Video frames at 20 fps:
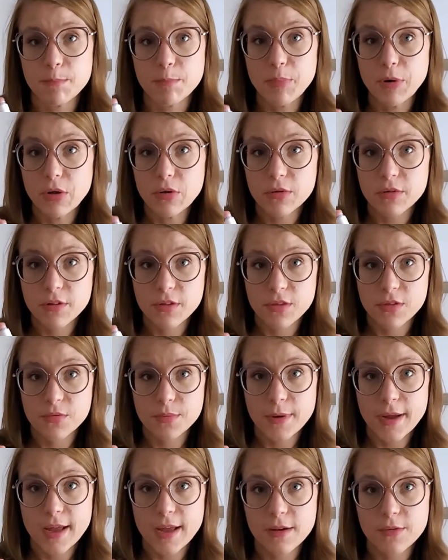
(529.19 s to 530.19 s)
bulk
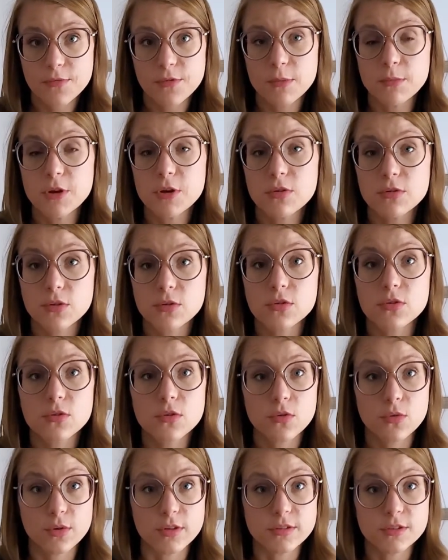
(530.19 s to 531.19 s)
thread from your local
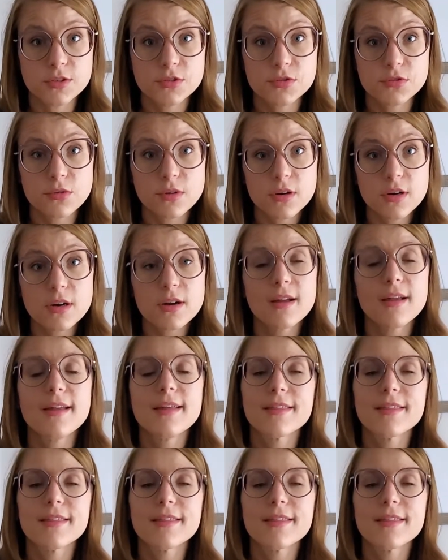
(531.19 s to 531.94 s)
quilt store